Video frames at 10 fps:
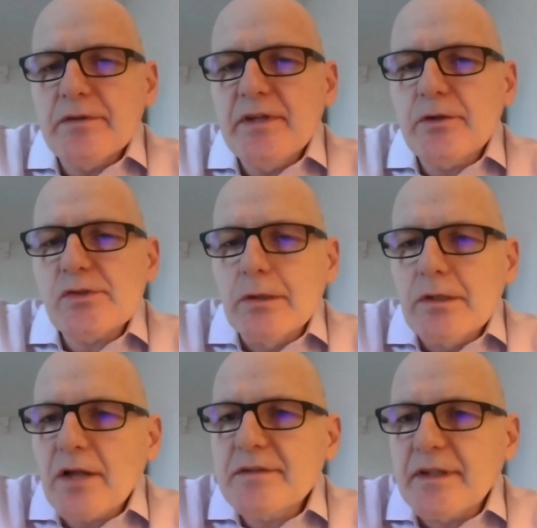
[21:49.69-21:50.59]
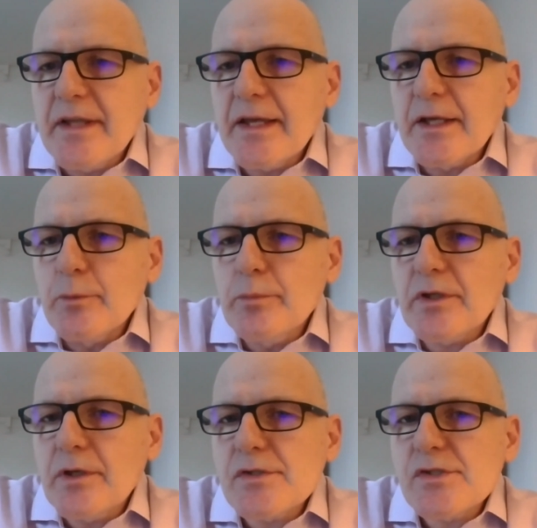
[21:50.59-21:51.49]
I think there's a lot to gain,
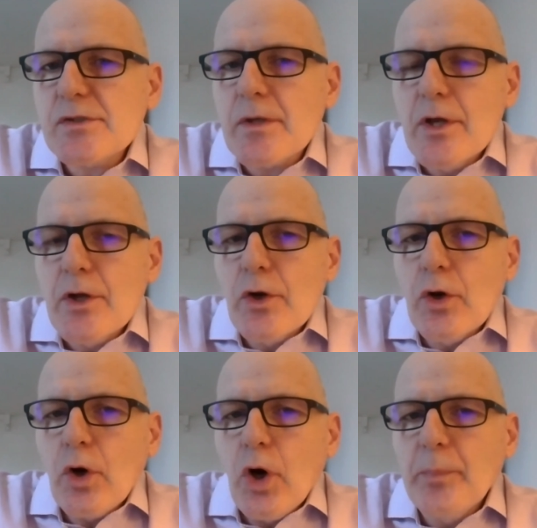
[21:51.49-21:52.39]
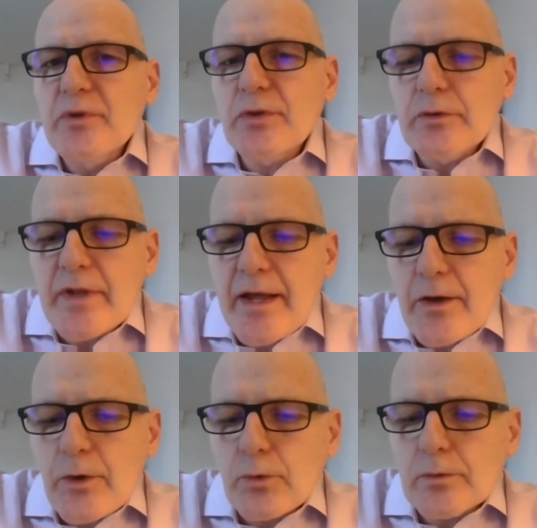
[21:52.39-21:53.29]
because up until
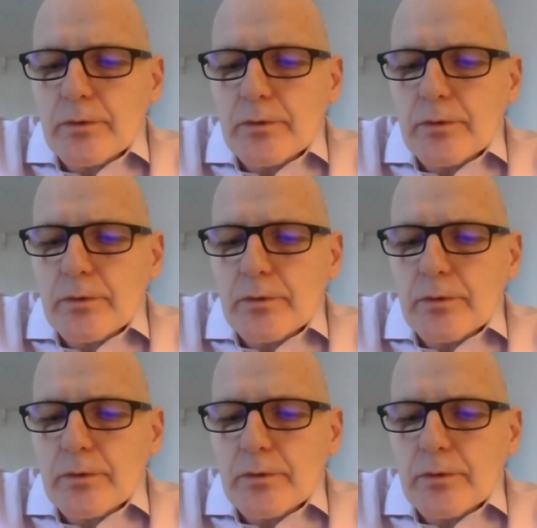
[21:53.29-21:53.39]
now,